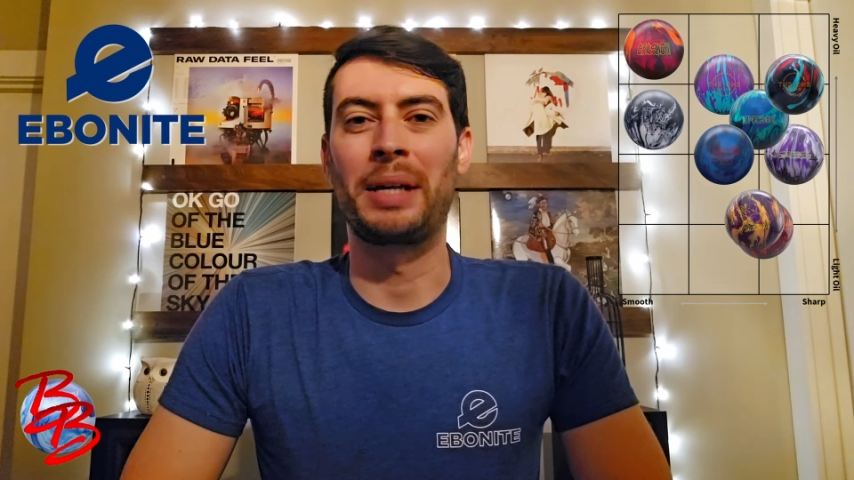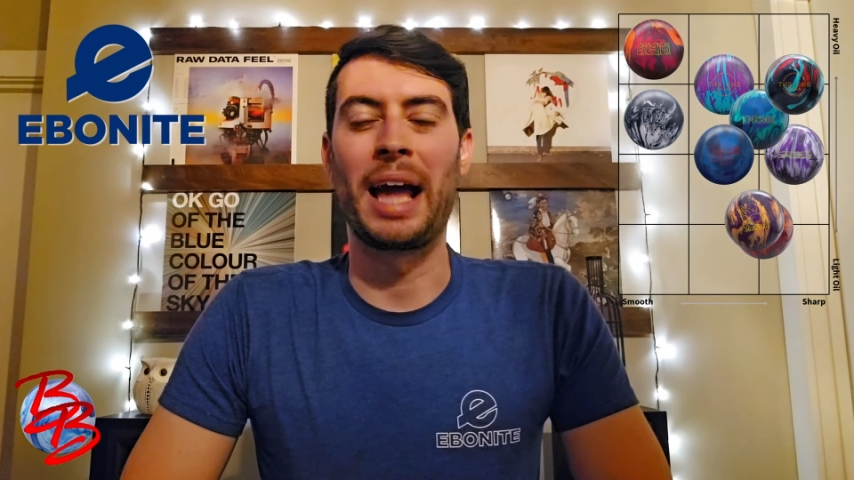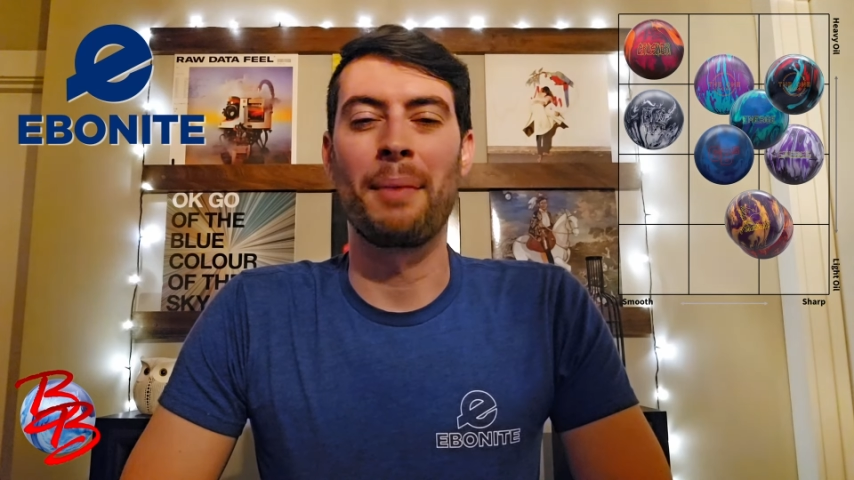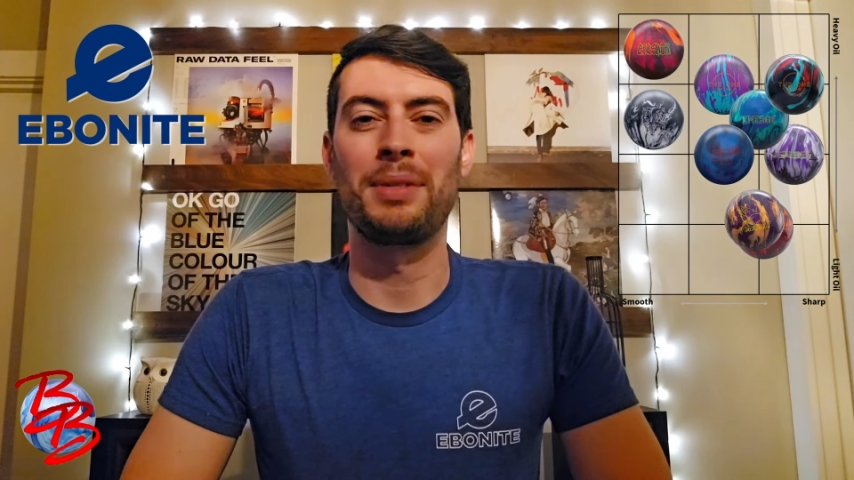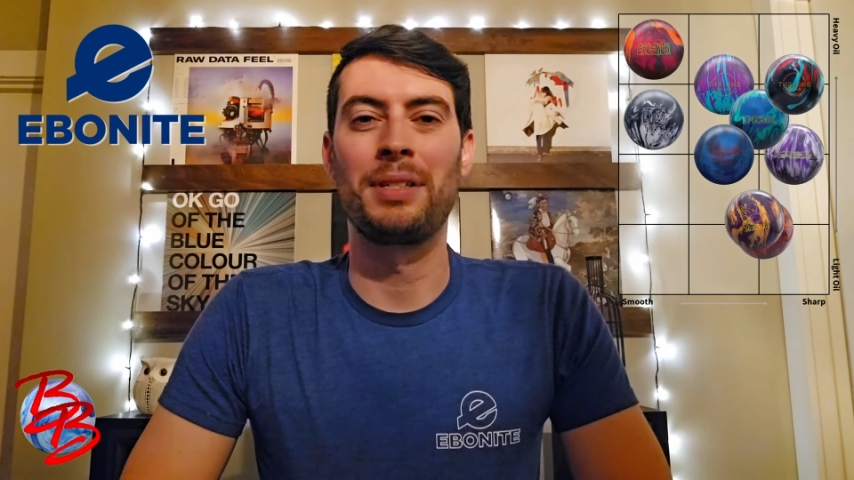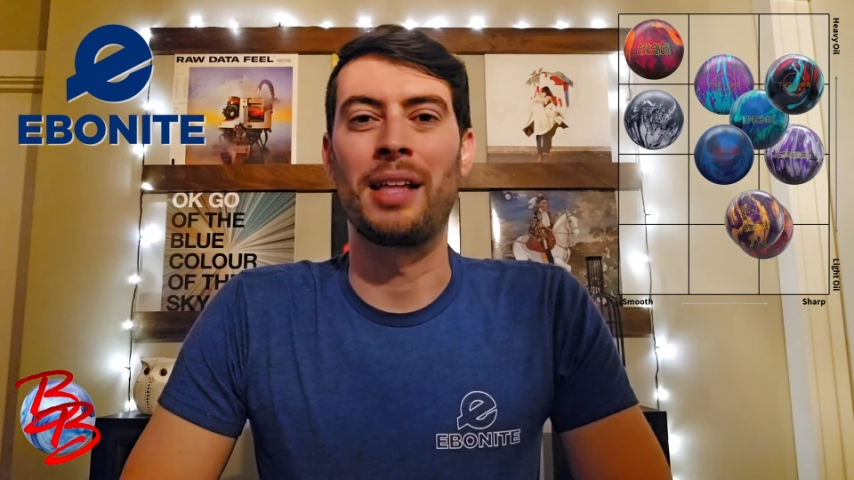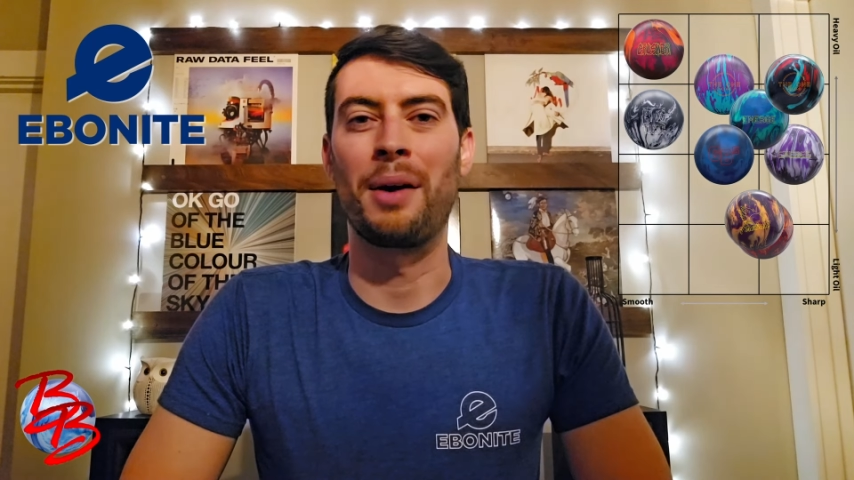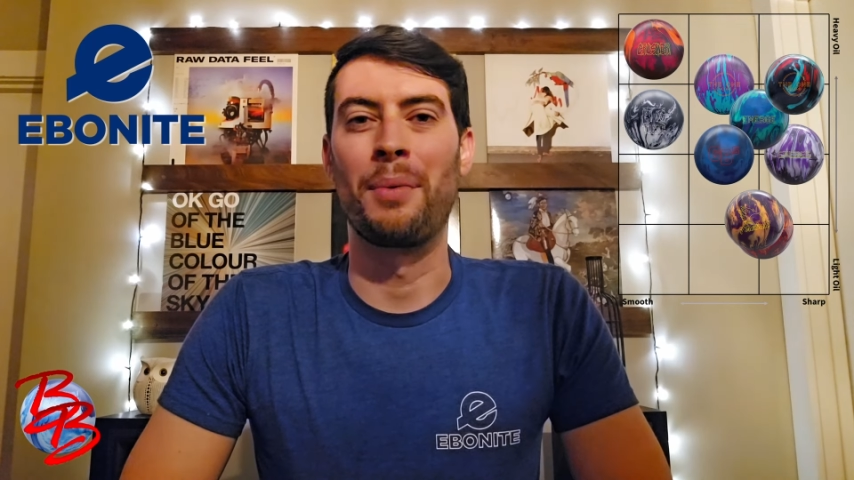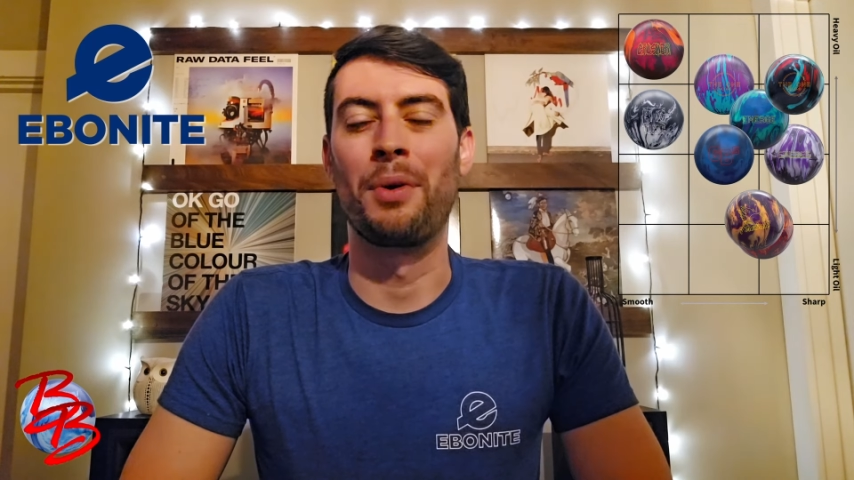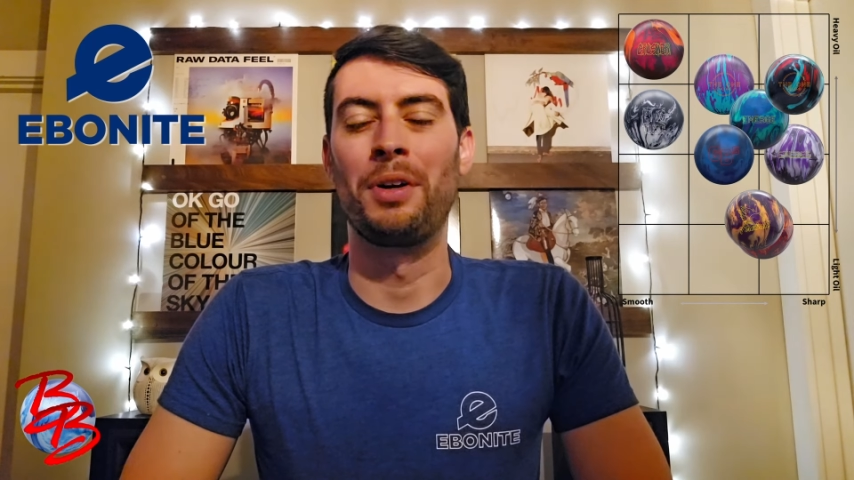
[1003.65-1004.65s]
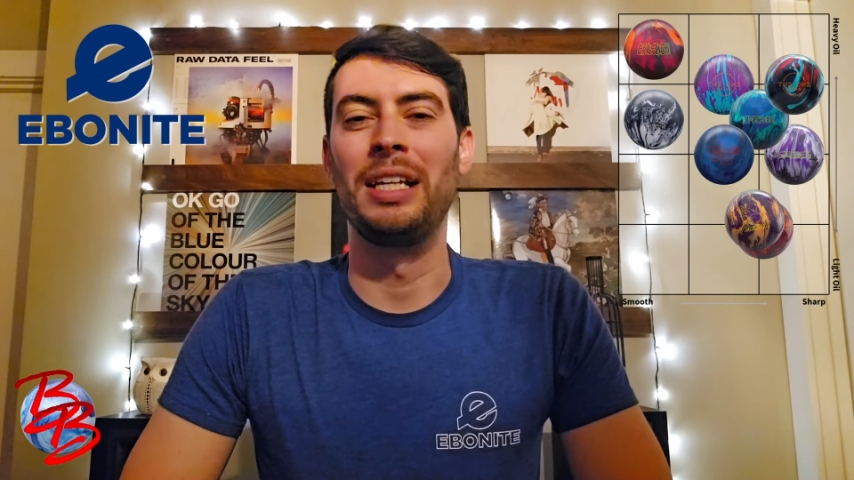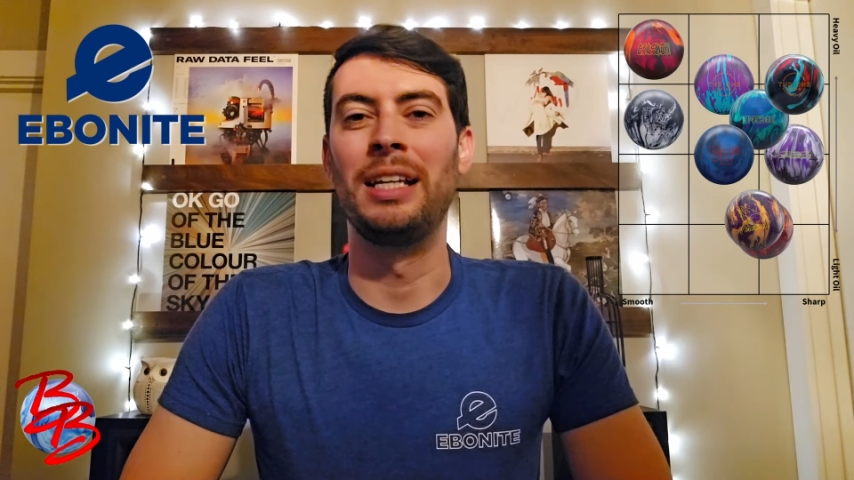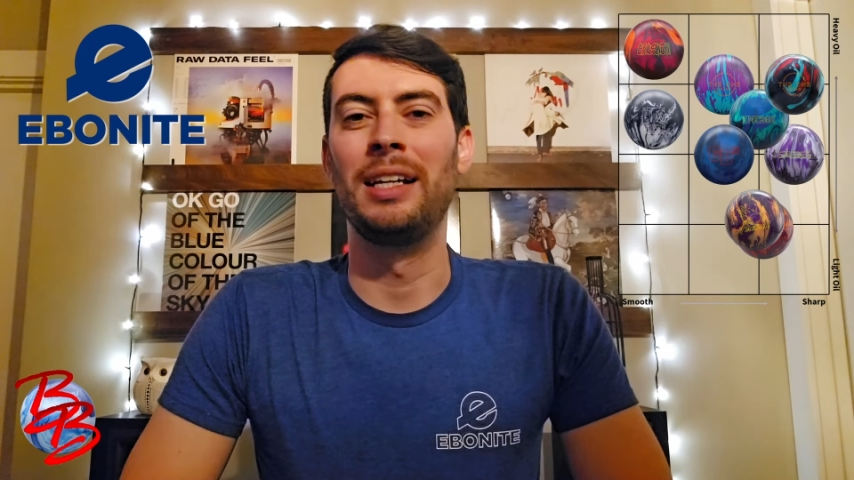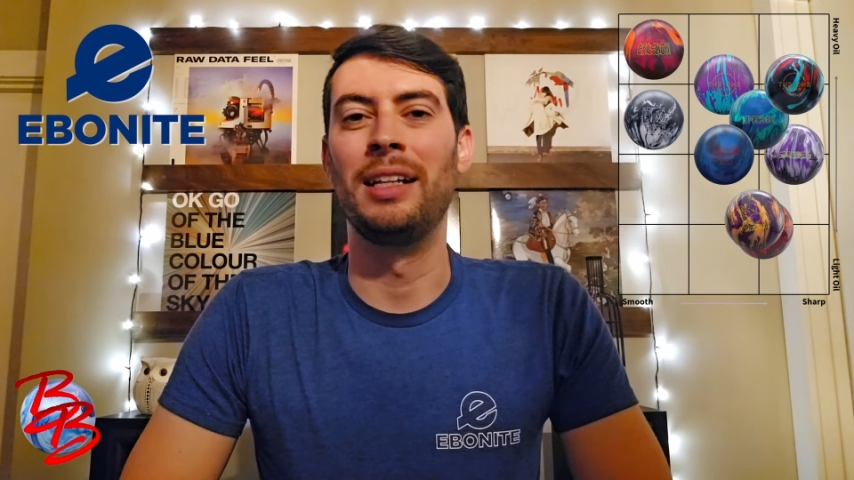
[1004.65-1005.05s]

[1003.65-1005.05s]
gaps that were needed